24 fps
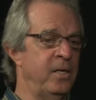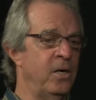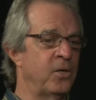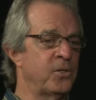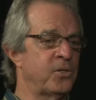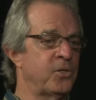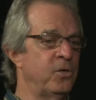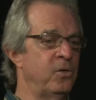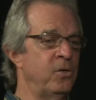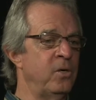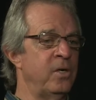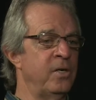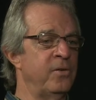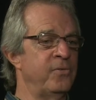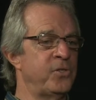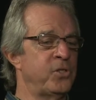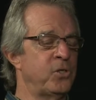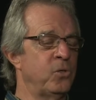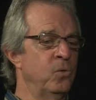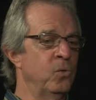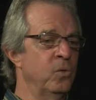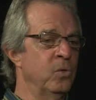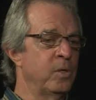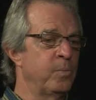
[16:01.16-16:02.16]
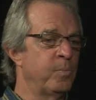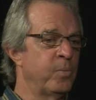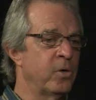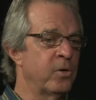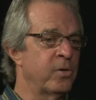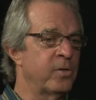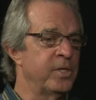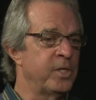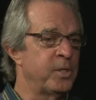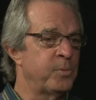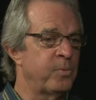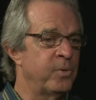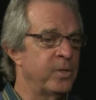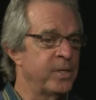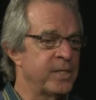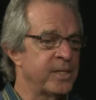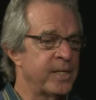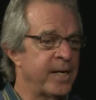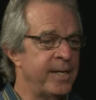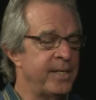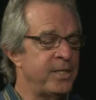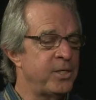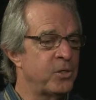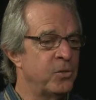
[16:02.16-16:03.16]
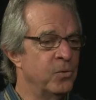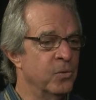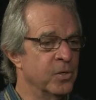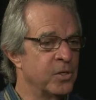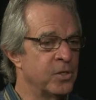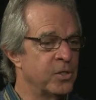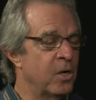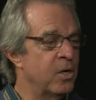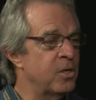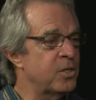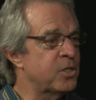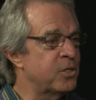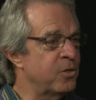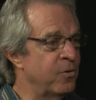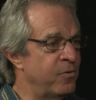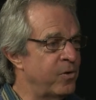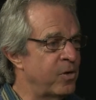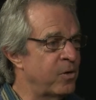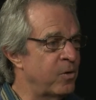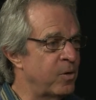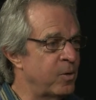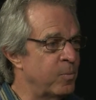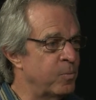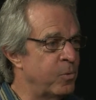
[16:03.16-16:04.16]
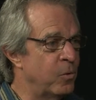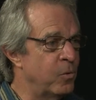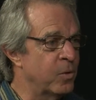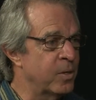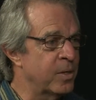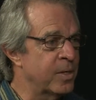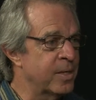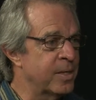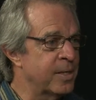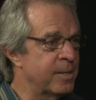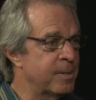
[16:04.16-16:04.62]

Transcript: the alternative school at Berkeley Springs High School is also very important.